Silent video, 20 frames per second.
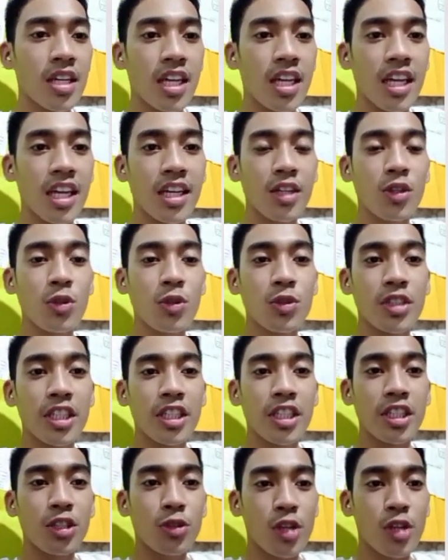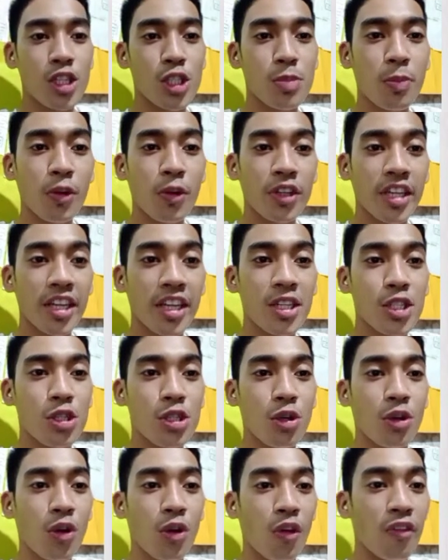including
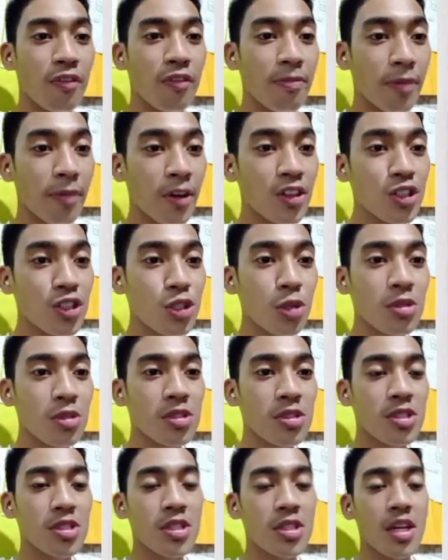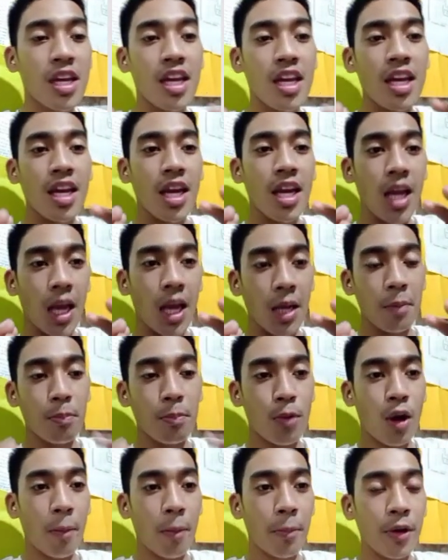transportation of persons and
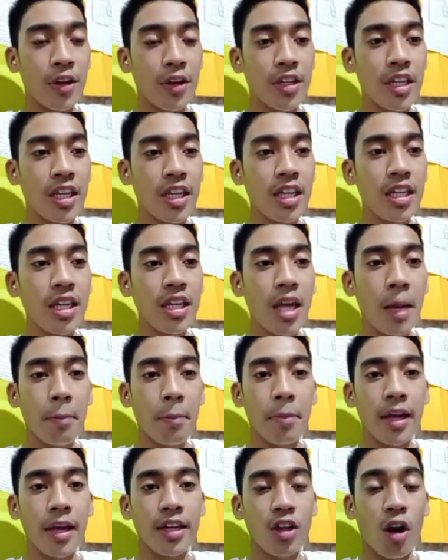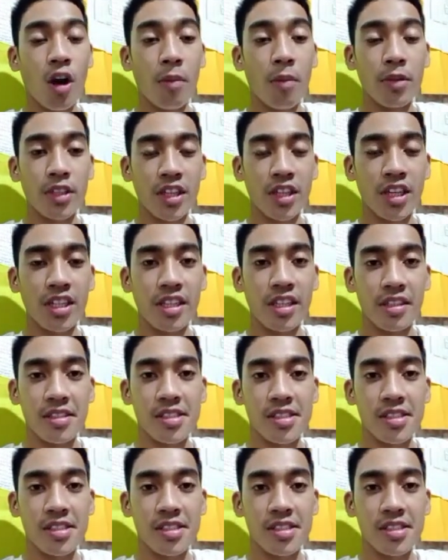property by common carriers.